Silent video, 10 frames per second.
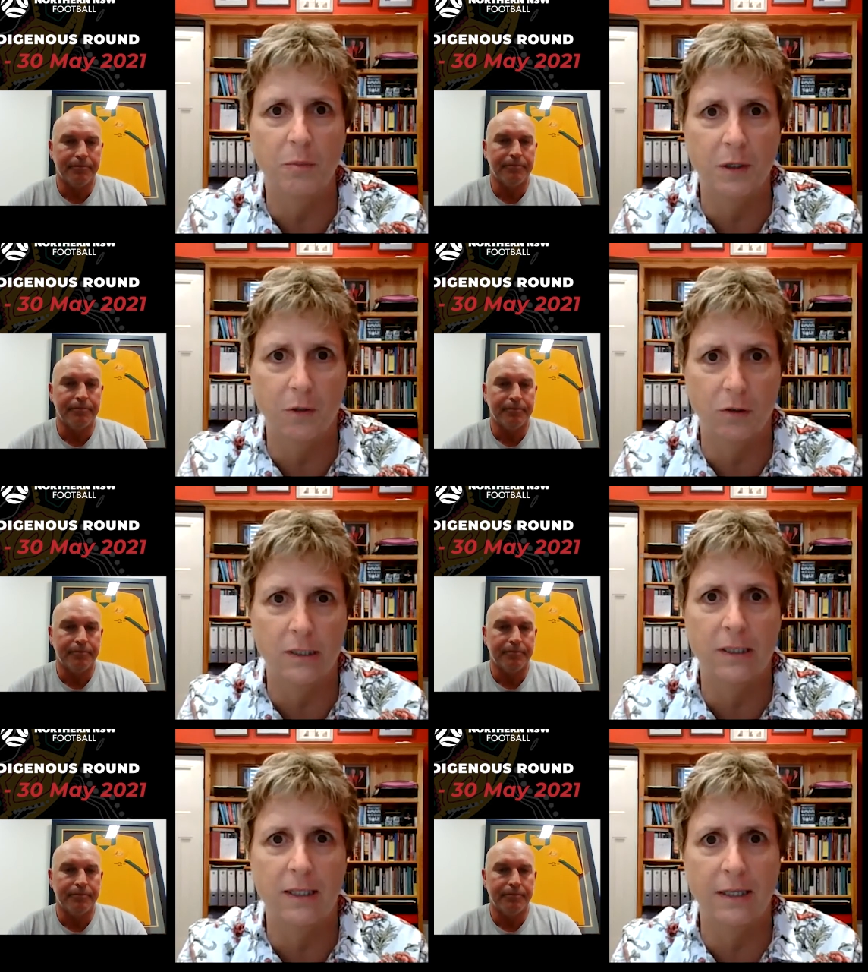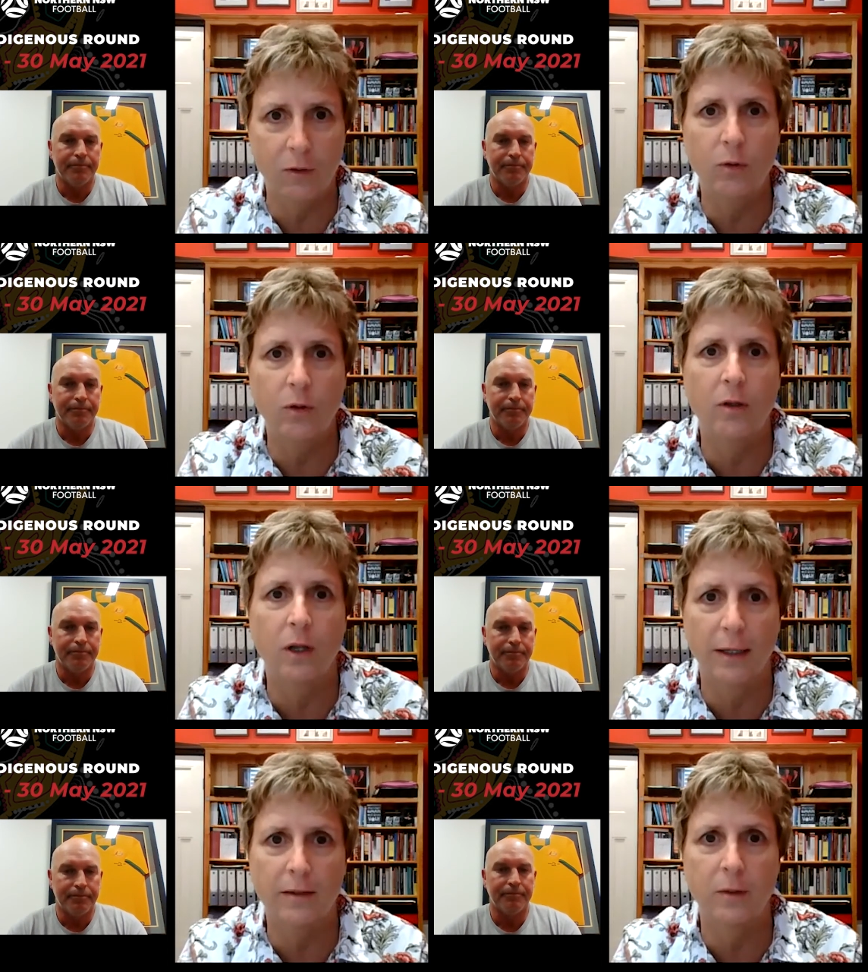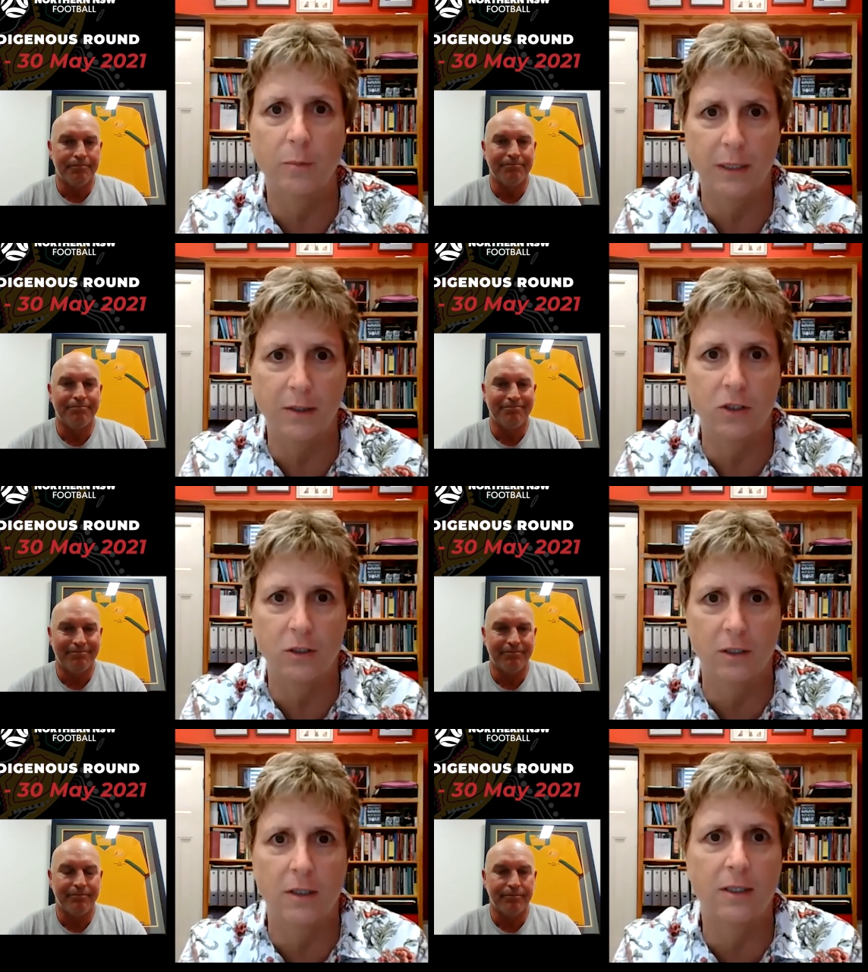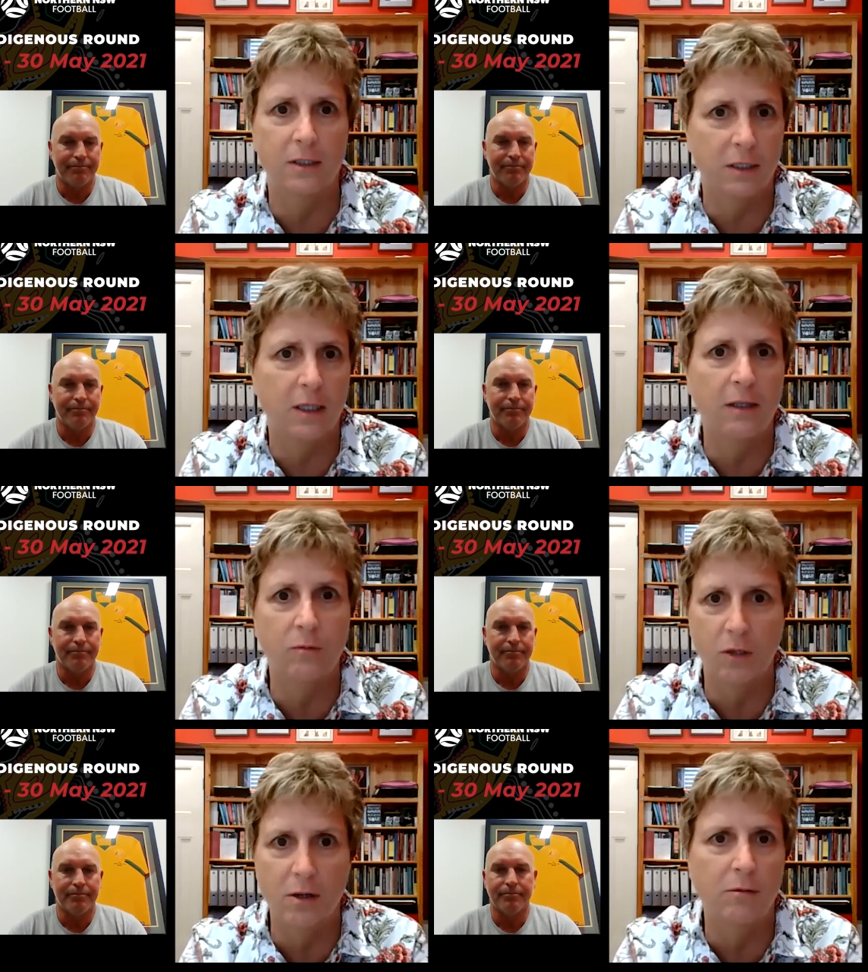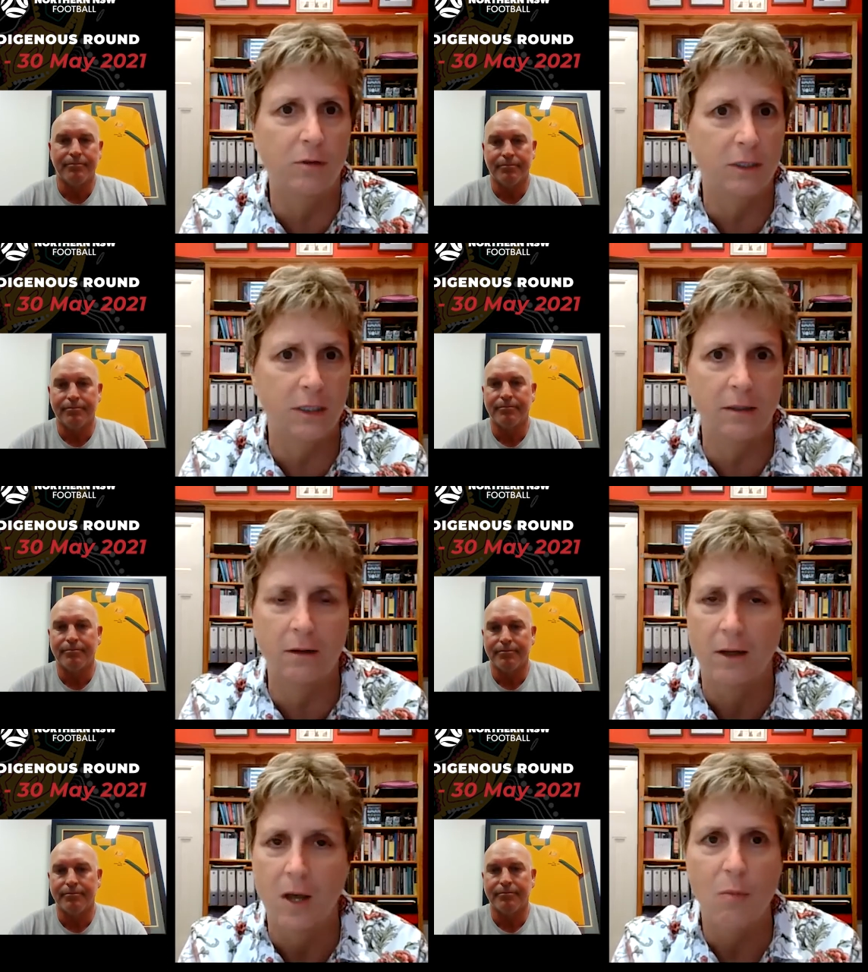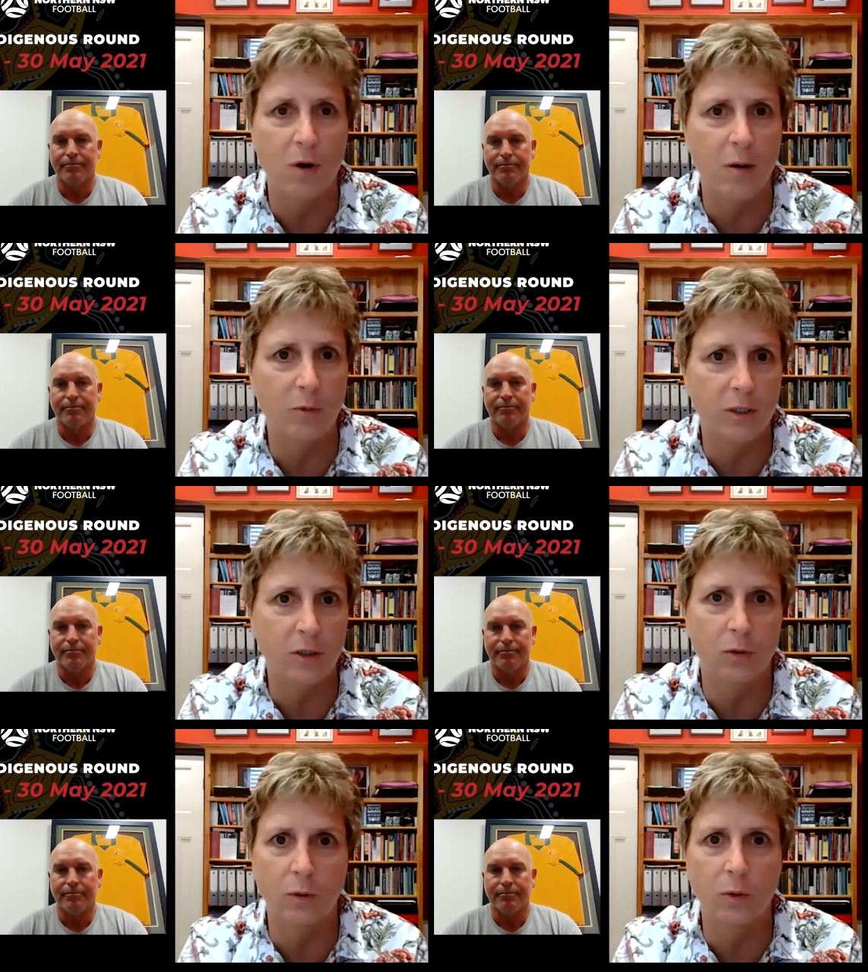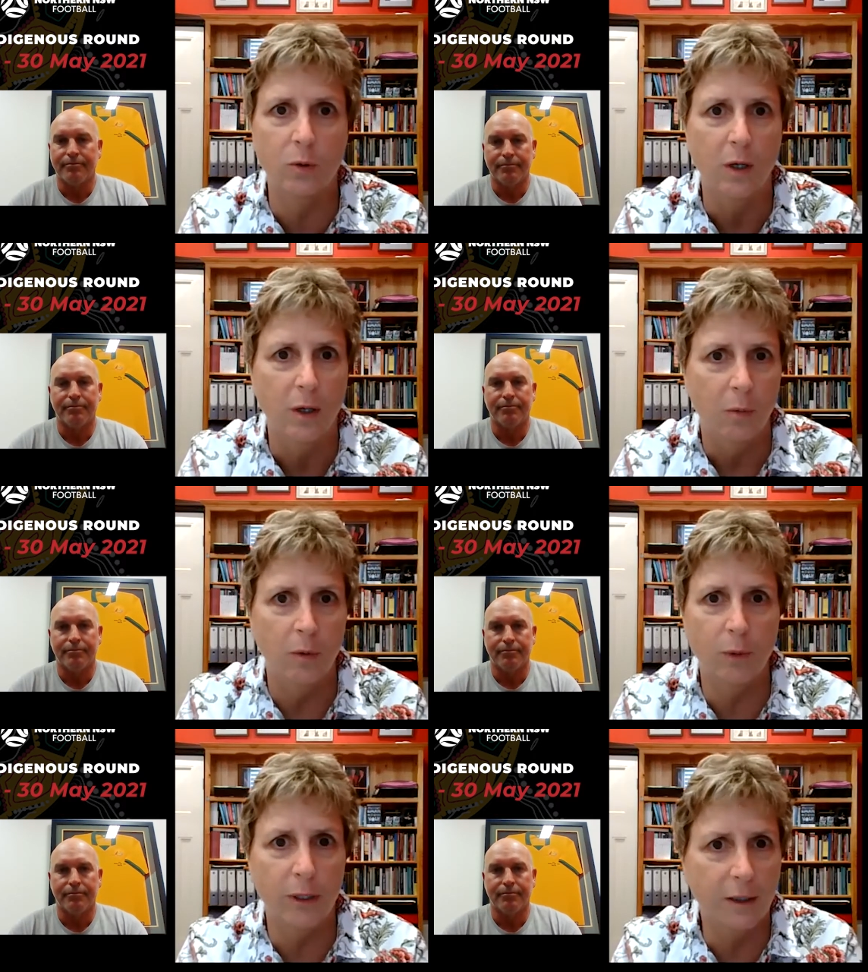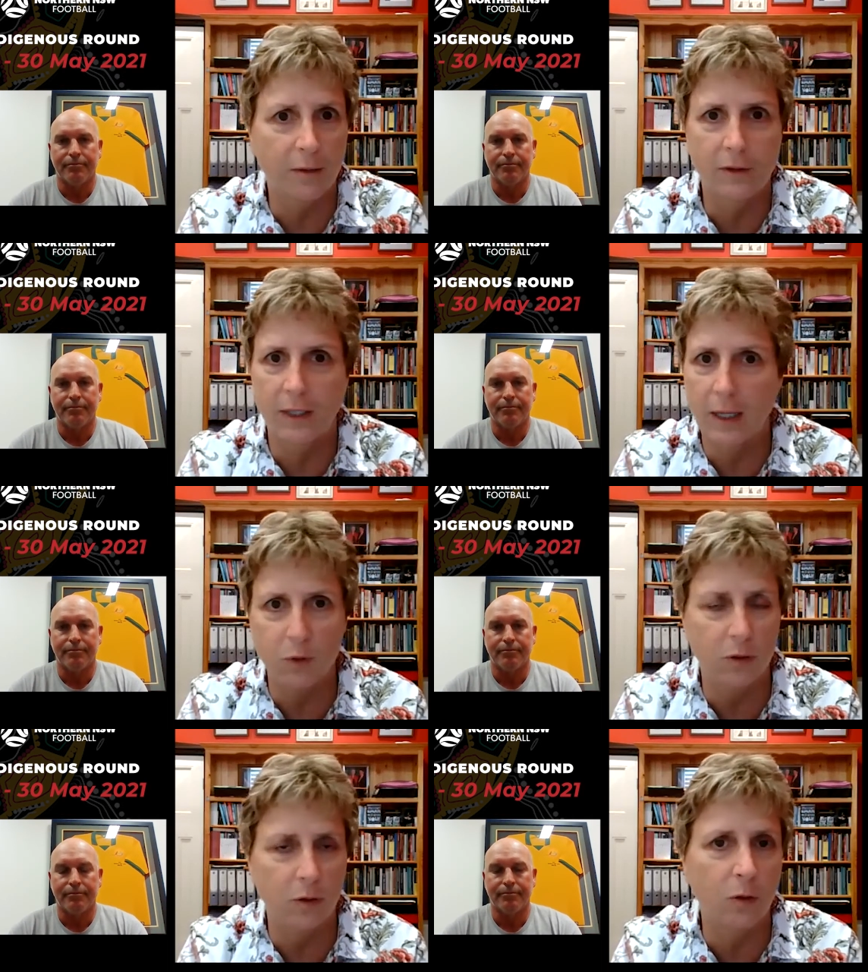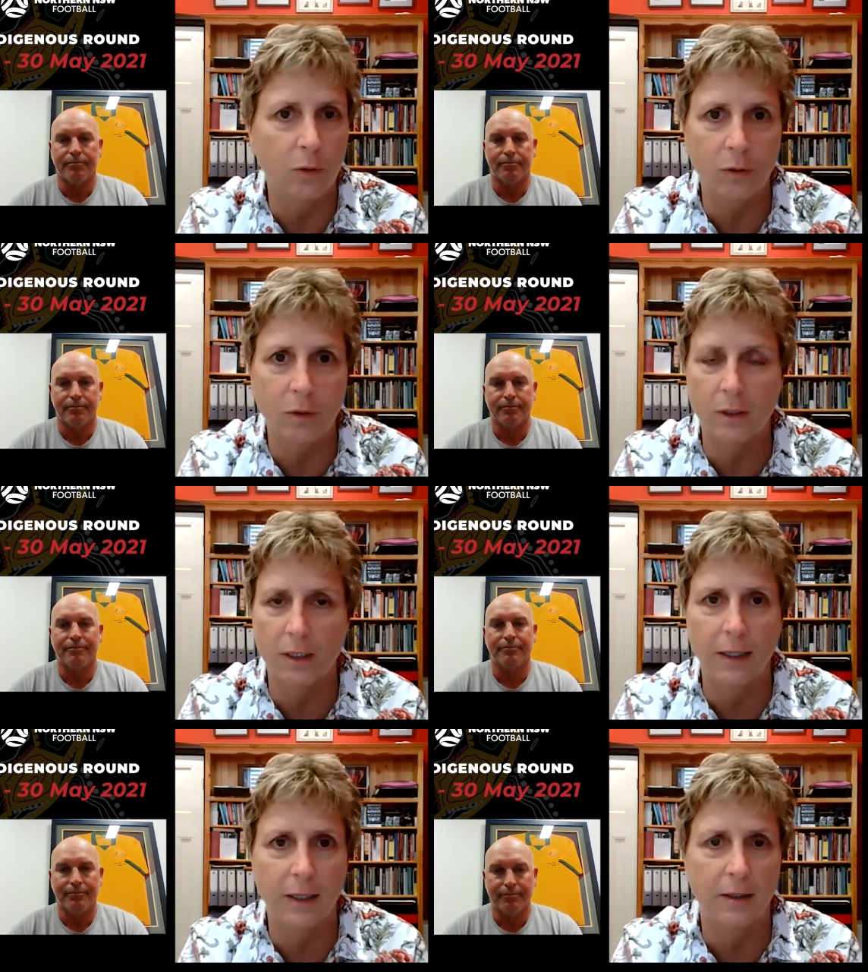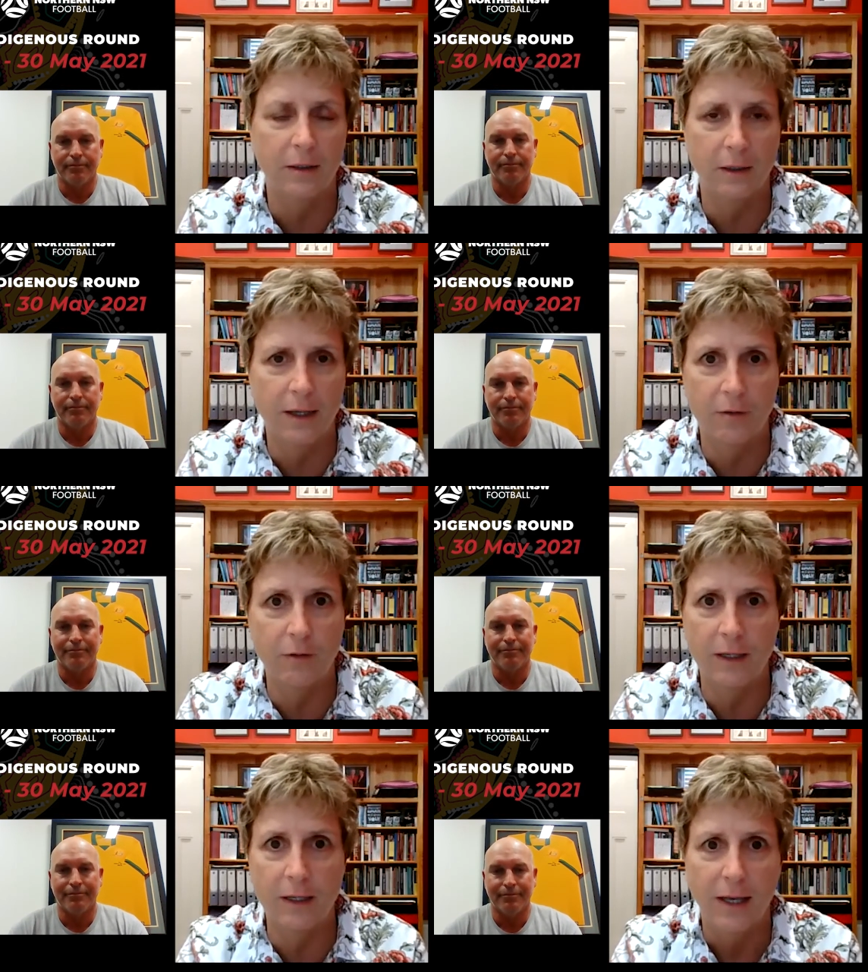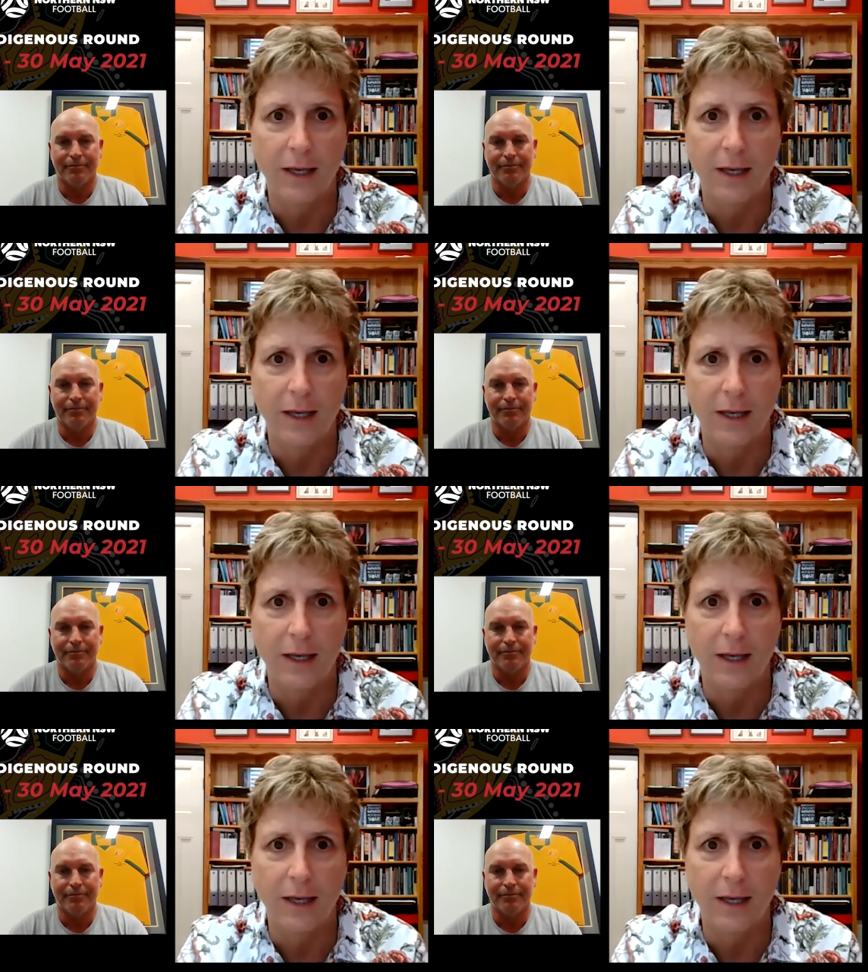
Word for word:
Speaker 1: because they looked like the pictures that I'd seen when I was in primary school when we covered Captain Cook and and a vet,